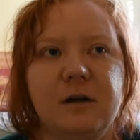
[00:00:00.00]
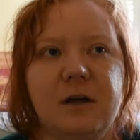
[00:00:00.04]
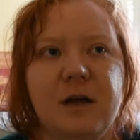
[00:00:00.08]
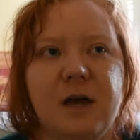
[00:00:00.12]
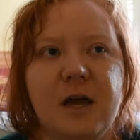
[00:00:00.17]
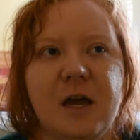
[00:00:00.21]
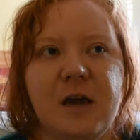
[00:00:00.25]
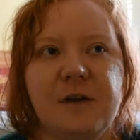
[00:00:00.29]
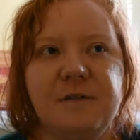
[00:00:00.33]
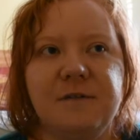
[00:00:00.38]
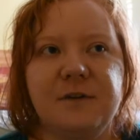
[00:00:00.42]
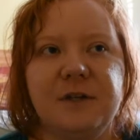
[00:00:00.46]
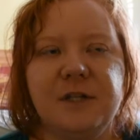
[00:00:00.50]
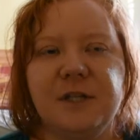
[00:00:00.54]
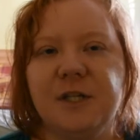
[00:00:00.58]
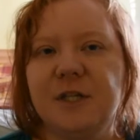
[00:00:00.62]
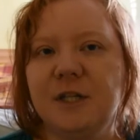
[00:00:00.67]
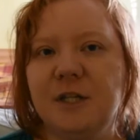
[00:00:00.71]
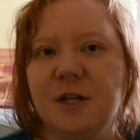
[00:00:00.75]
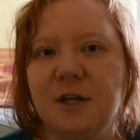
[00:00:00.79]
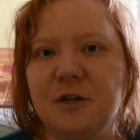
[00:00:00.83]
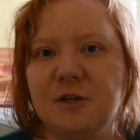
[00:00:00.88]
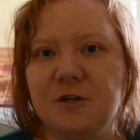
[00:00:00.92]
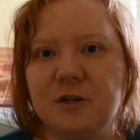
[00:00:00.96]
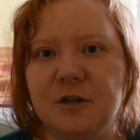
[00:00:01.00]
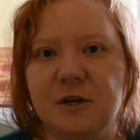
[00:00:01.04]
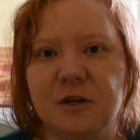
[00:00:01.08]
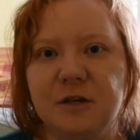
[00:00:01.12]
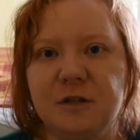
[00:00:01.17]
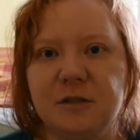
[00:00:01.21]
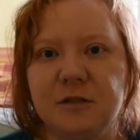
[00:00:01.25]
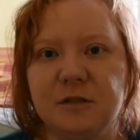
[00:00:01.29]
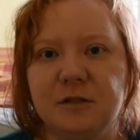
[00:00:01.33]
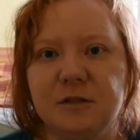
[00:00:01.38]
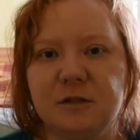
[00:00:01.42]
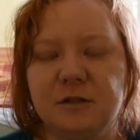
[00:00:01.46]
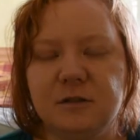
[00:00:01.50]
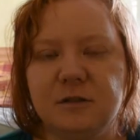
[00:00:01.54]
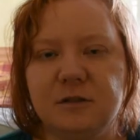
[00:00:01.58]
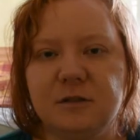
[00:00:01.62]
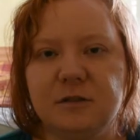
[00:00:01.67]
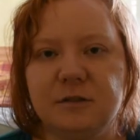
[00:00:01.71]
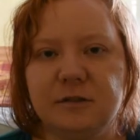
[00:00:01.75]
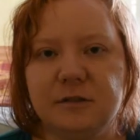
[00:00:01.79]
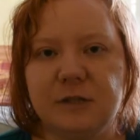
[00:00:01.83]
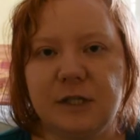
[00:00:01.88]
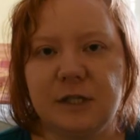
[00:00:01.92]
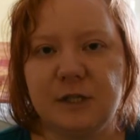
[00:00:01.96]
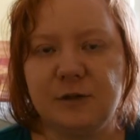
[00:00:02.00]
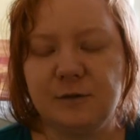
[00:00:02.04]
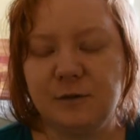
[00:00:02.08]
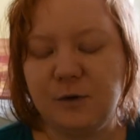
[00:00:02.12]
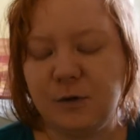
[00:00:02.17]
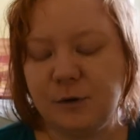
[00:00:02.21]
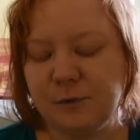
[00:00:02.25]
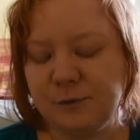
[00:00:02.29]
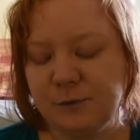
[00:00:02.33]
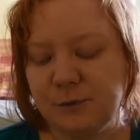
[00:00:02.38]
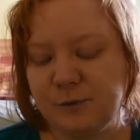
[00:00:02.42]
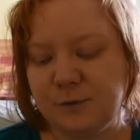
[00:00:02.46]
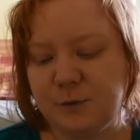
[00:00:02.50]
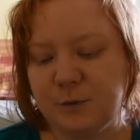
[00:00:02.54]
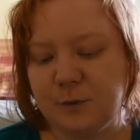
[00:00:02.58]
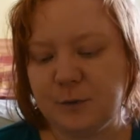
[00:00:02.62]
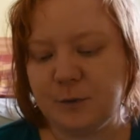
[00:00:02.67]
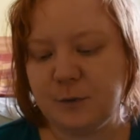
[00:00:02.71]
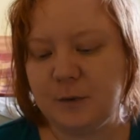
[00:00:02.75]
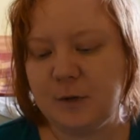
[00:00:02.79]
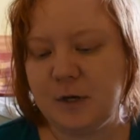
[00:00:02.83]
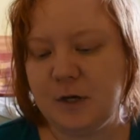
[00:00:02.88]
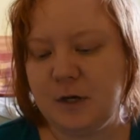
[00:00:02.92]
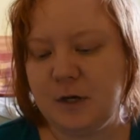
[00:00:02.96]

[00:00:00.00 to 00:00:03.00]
every teenage girl kind of goes through.